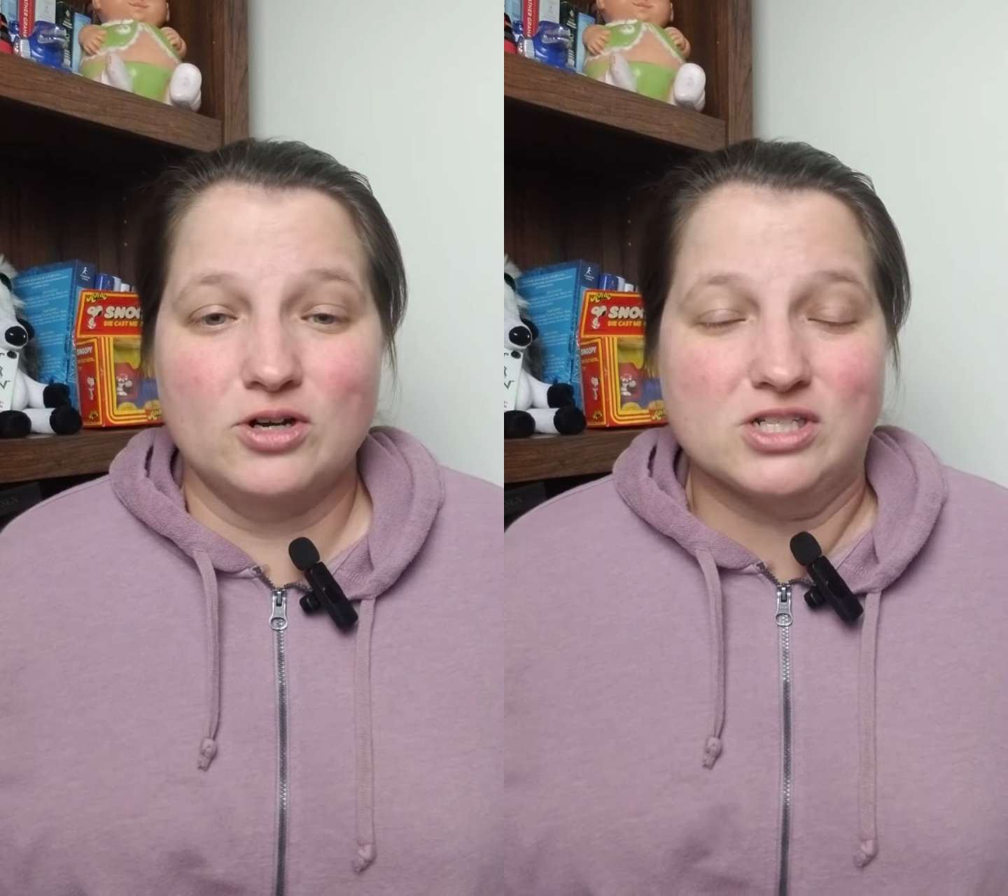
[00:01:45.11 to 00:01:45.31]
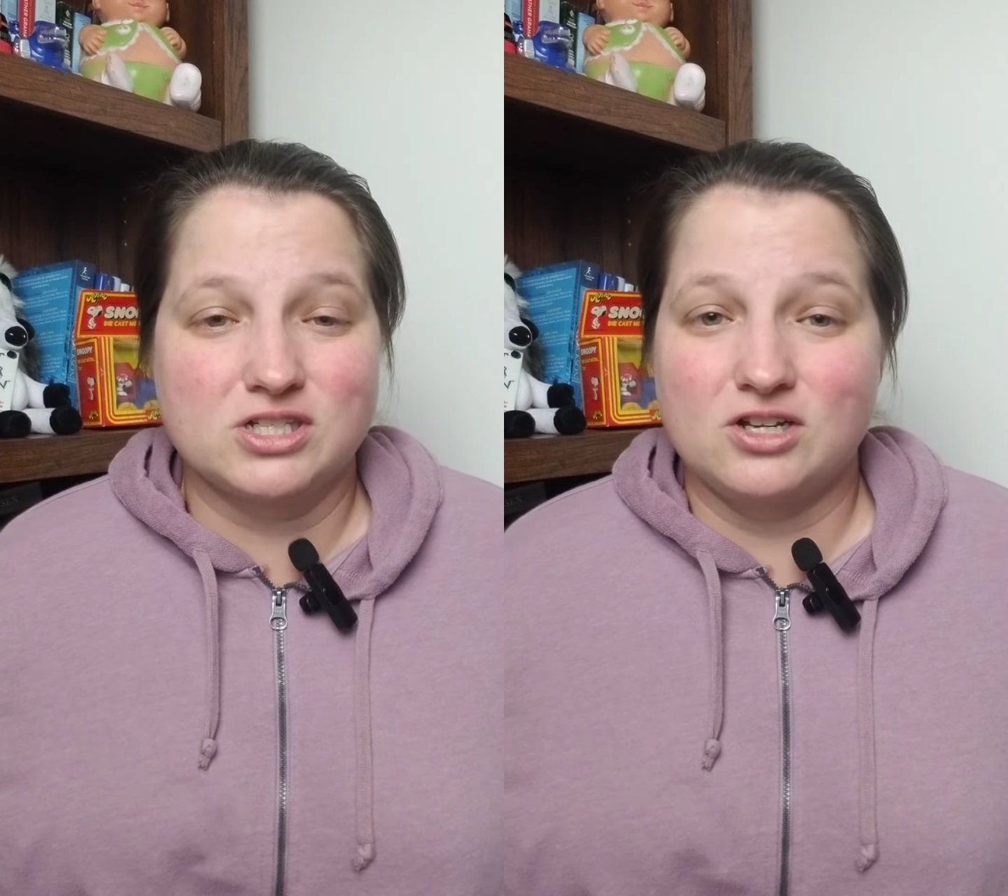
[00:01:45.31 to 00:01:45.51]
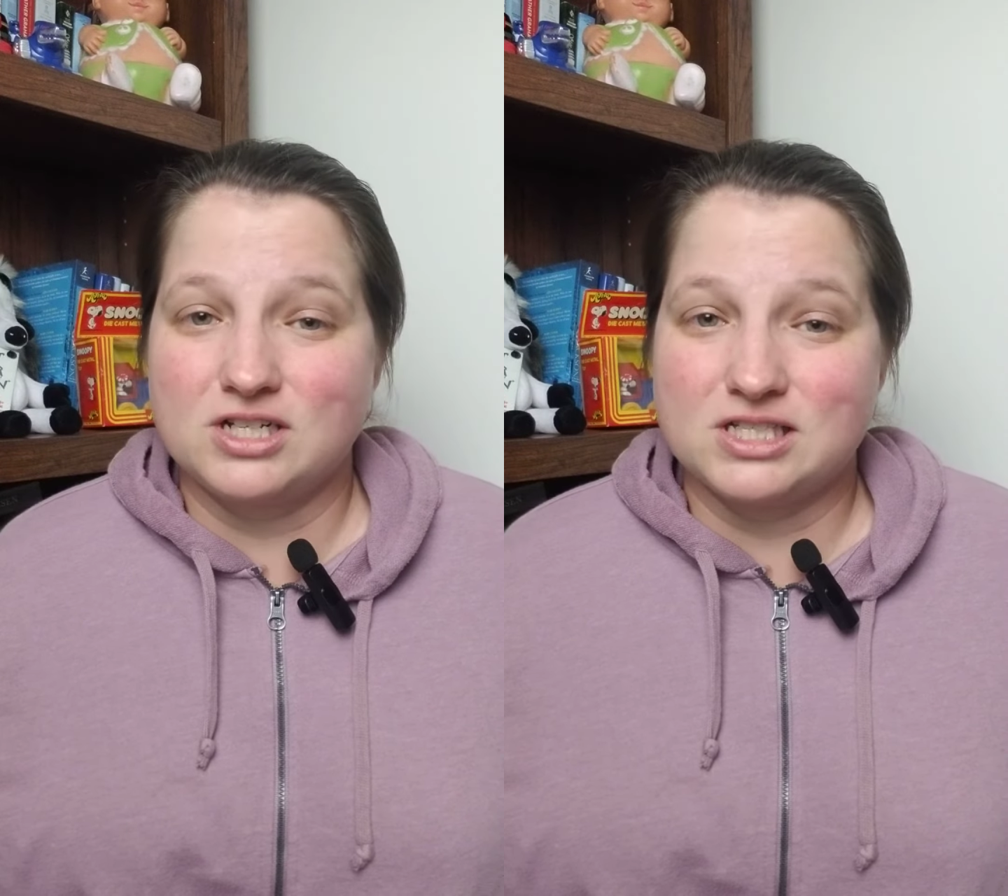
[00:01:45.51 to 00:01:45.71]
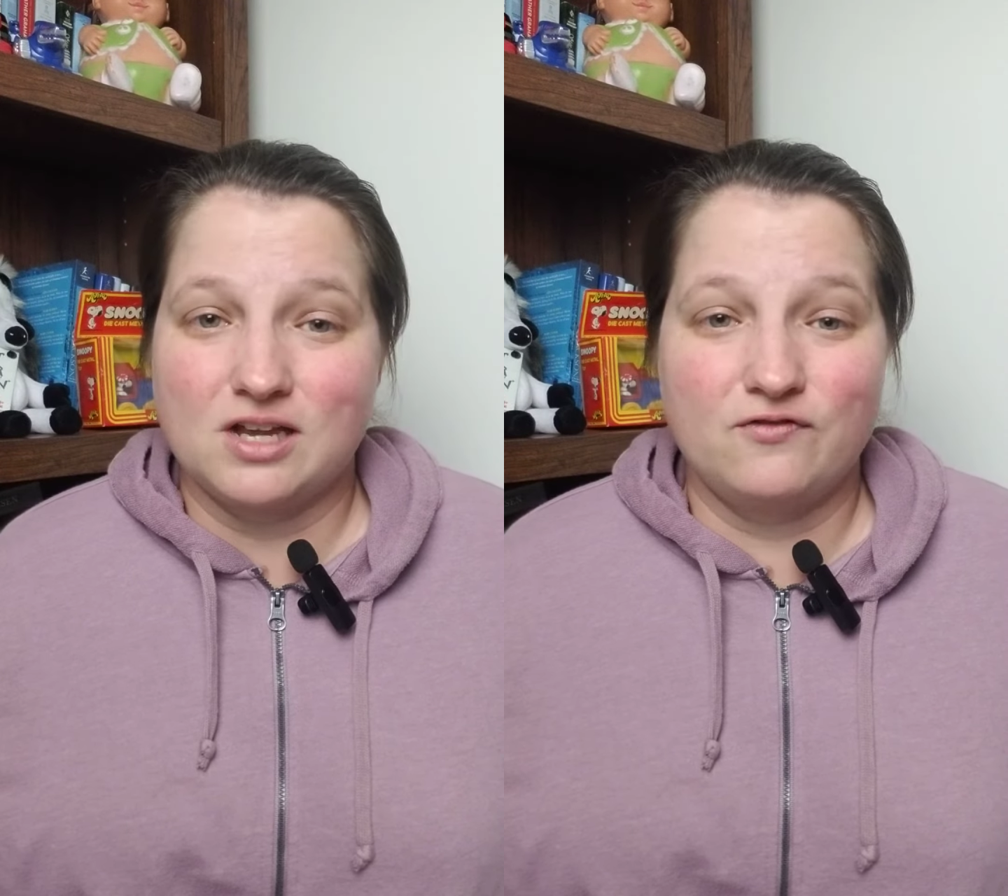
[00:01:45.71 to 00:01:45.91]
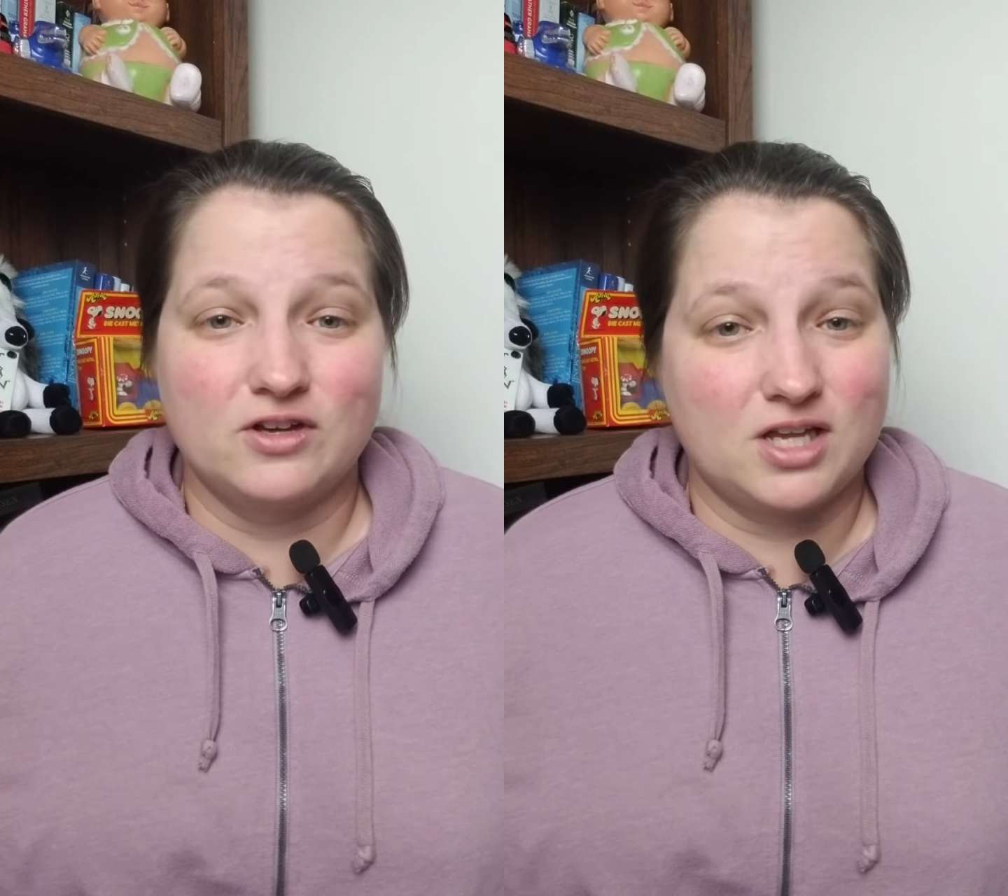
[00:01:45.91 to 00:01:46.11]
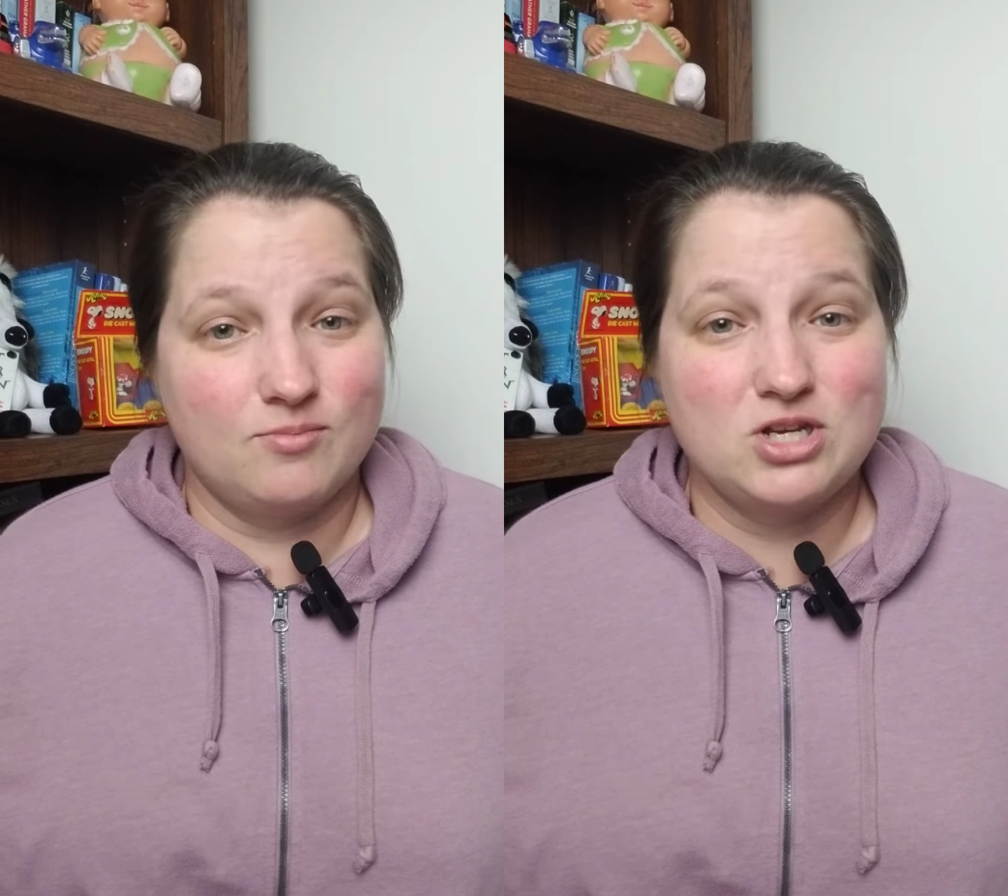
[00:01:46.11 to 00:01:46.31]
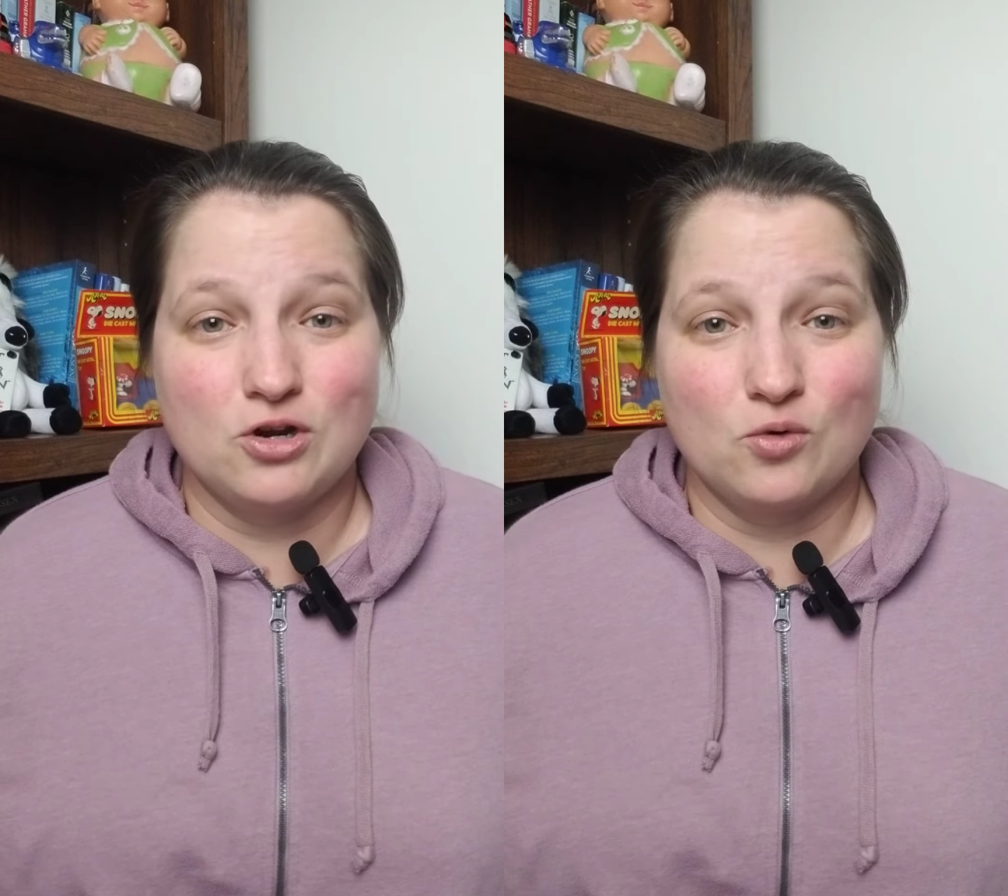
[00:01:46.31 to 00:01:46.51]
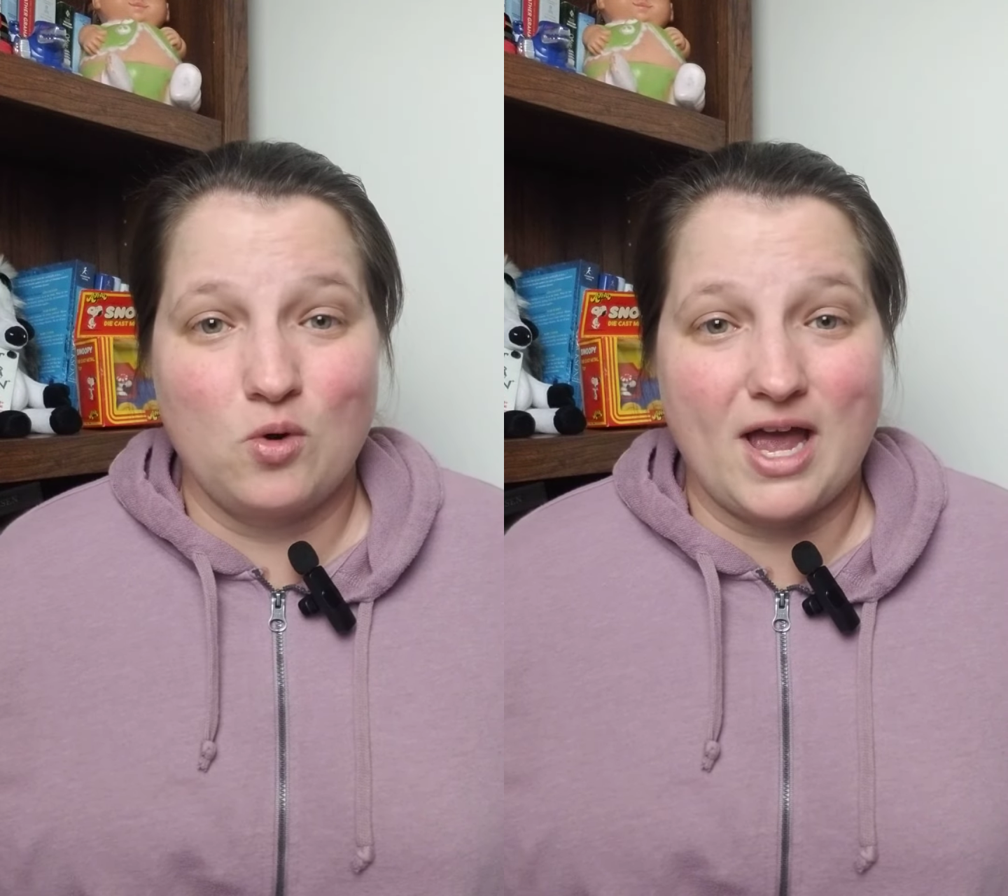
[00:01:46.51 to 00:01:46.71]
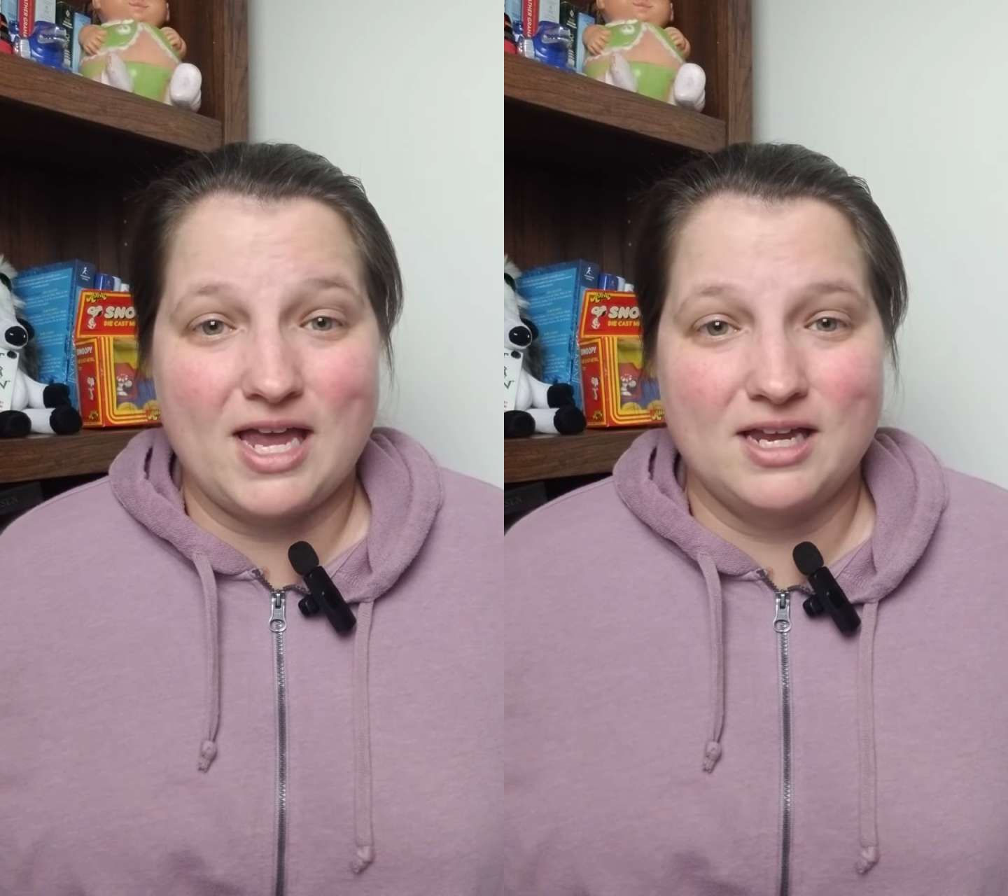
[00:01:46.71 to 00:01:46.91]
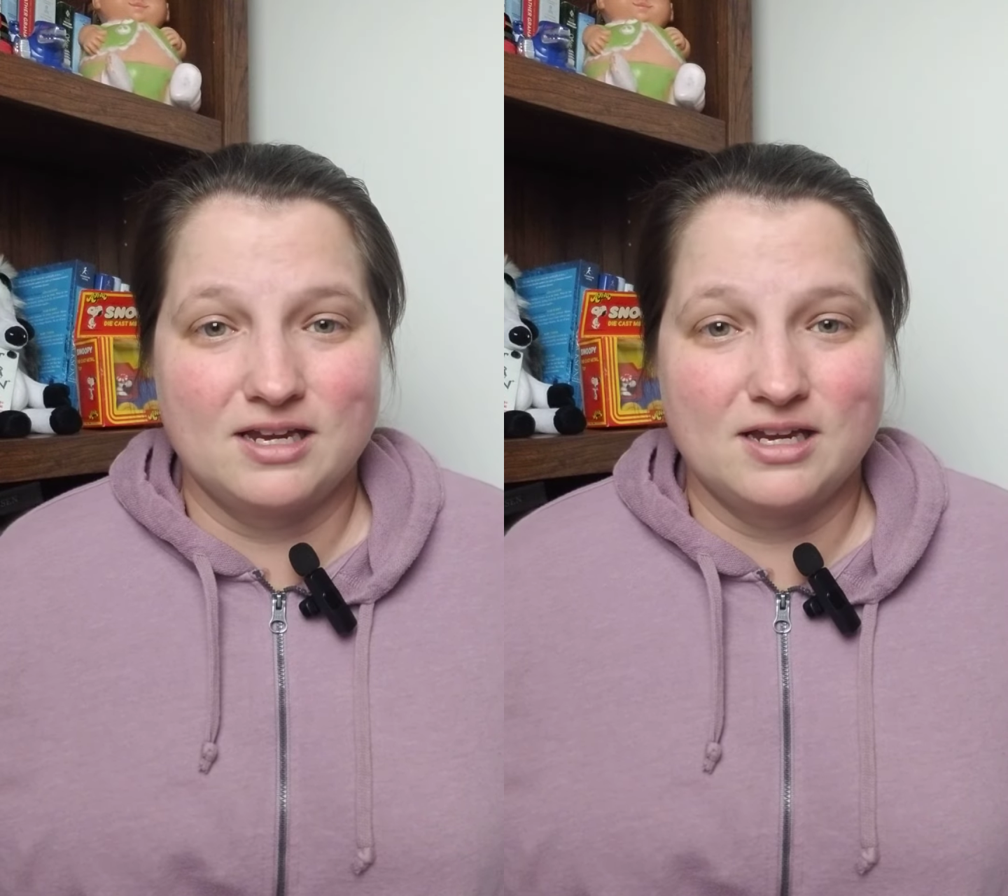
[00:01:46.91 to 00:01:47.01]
nostalgic stuff coming your way.